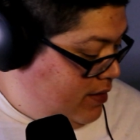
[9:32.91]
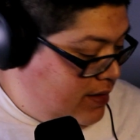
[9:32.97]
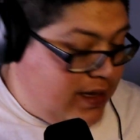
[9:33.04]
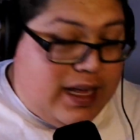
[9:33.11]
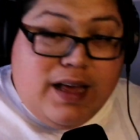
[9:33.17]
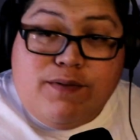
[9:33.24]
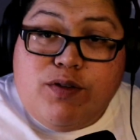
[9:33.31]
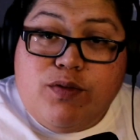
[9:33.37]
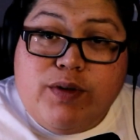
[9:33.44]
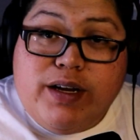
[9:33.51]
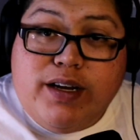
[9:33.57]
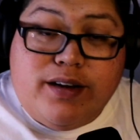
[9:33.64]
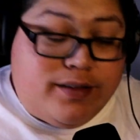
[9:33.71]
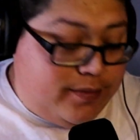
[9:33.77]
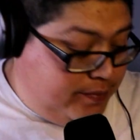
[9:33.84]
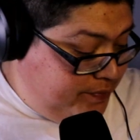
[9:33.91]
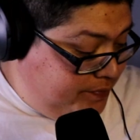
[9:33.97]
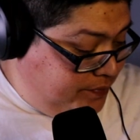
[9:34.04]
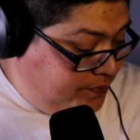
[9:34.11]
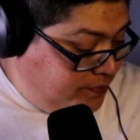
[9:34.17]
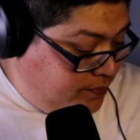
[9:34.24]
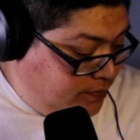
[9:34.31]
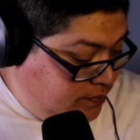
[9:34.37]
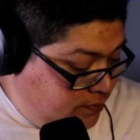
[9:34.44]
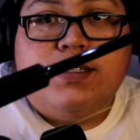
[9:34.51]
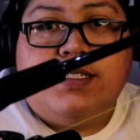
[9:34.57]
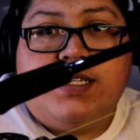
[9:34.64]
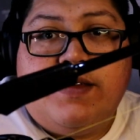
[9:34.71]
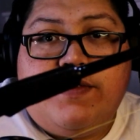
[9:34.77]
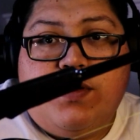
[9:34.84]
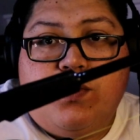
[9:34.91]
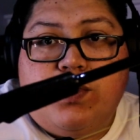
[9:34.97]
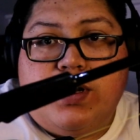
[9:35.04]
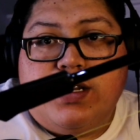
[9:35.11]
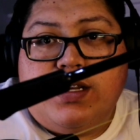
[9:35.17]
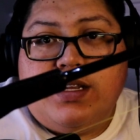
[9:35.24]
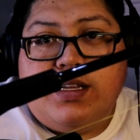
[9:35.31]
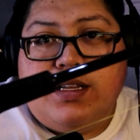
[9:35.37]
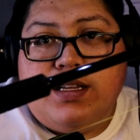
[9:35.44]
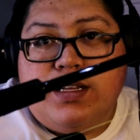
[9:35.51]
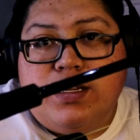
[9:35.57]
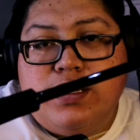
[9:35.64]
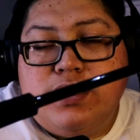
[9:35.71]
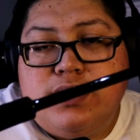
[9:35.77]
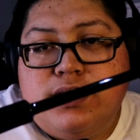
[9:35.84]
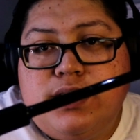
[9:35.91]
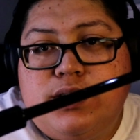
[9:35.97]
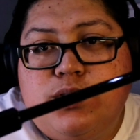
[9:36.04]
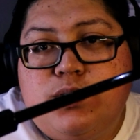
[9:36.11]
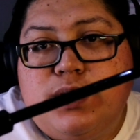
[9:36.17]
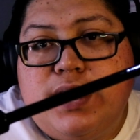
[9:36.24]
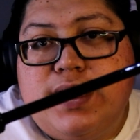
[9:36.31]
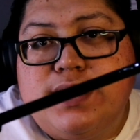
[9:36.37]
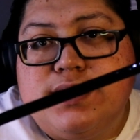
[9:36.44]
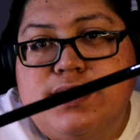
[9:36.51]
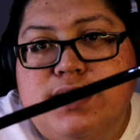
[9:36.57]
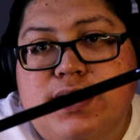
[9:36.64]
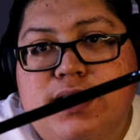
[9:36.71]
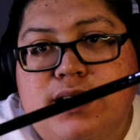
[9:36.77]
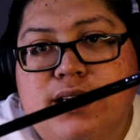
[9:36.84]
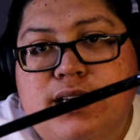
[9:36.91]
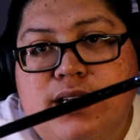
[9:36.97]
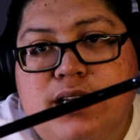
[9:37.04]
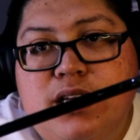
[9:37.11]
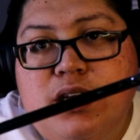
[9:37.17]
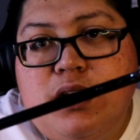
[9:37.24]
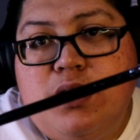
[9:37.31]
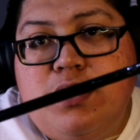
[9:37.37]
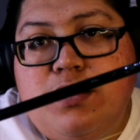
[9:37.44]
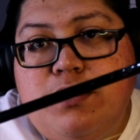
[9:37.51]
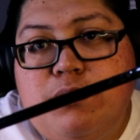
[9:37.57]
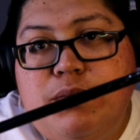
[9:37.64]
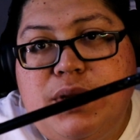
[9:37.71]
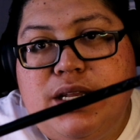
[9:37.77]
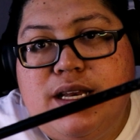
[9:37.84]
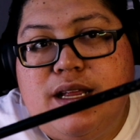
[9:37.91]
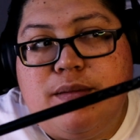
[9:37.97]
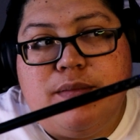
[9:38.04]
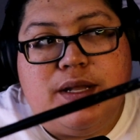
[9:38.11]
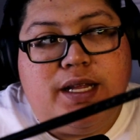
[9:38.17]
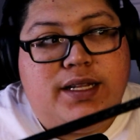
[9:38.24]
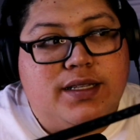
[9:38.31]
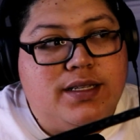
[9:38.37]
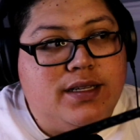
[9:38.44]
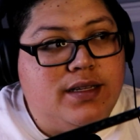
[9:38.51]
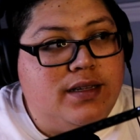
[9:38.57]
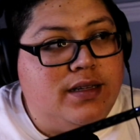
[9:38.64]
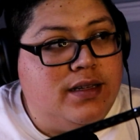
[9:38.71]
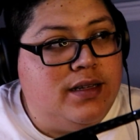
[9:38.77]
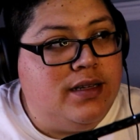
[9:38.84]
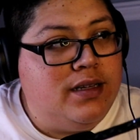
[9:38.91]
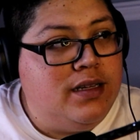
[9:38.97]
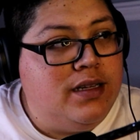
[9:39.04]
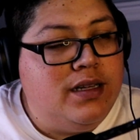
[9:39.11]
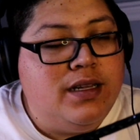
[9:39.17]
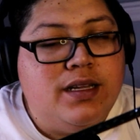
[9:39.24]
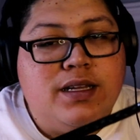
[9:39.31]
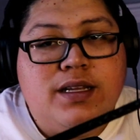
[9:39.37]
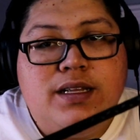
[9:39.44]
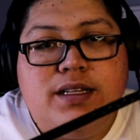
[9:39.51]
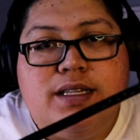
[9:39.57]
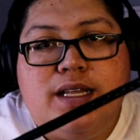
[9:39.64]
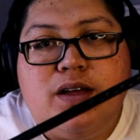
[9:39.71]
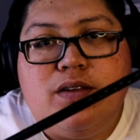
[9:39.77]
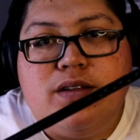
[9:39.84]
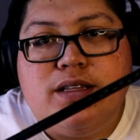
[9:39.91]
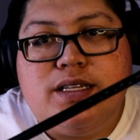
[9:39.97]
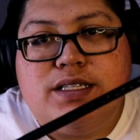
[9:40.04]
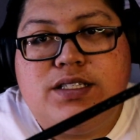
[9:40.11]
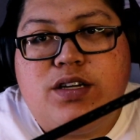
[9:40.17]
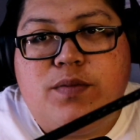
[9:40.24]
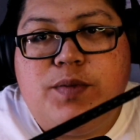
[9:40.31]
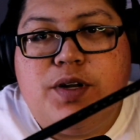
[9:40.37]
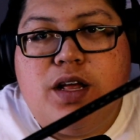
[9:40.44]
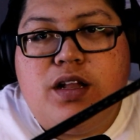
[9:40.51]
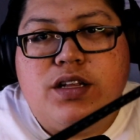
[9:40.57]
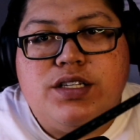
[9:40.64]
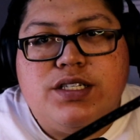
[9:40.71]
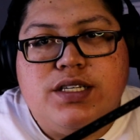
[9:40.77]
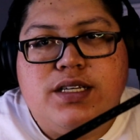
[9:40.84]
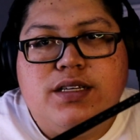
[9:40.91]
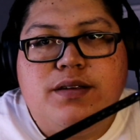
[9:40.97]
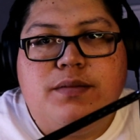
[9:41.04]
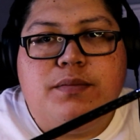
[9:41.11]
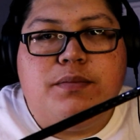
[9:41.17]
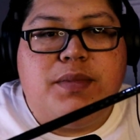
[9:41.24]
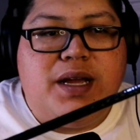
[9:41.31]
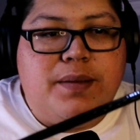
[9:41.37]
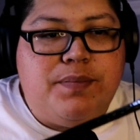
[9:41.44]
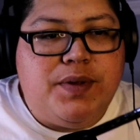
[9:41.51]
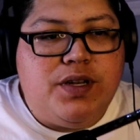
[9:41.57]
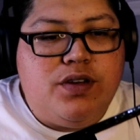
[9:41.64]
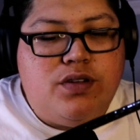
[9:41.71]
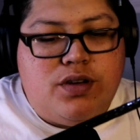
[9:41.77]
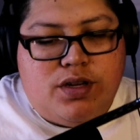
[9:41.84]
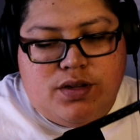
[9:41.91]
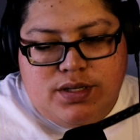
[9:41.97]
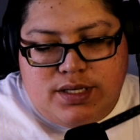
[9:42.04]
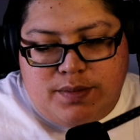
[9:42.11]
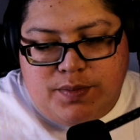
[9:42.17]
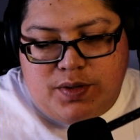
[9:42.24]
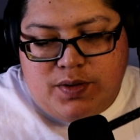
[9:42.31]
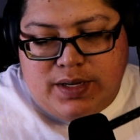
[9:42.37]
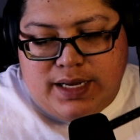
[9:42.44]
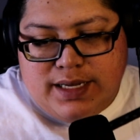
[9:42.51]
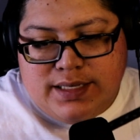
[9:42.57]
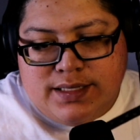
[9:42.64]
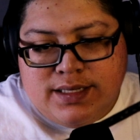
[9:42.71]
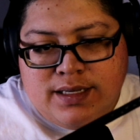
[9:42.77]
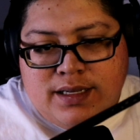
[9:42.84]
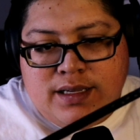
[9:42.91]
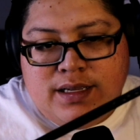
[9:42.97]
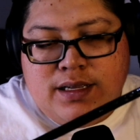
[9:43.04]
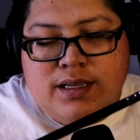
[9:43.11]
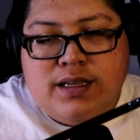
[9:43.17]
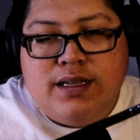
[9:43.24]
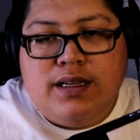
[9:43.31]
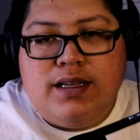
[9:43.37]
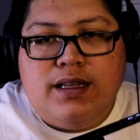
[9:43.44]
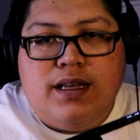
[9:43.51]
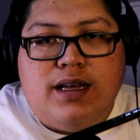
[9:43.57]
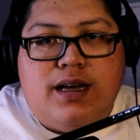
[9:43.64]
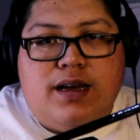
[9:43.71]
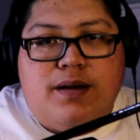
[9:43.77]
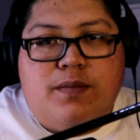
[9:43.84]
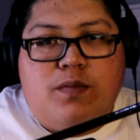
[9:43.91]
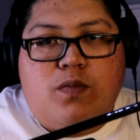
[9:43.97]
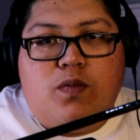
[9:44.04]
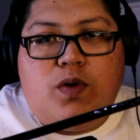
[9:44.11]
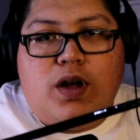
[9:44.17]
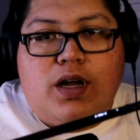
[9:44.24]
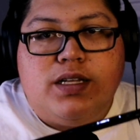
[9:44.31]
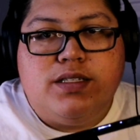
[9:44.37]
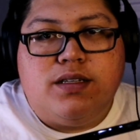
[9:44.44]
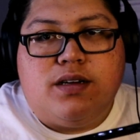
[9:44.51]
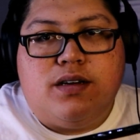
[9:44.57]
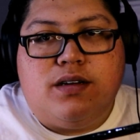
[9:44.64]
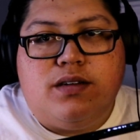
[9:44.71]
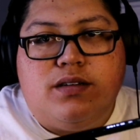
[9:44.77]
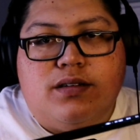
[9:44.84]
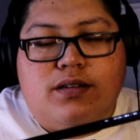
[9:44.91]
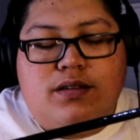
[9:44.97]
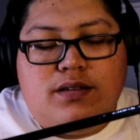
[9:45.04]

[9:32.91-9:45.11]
I have one right here. 7.1 Tatula XT medium light. Now, this terminology might be new to some of you guys. Rods are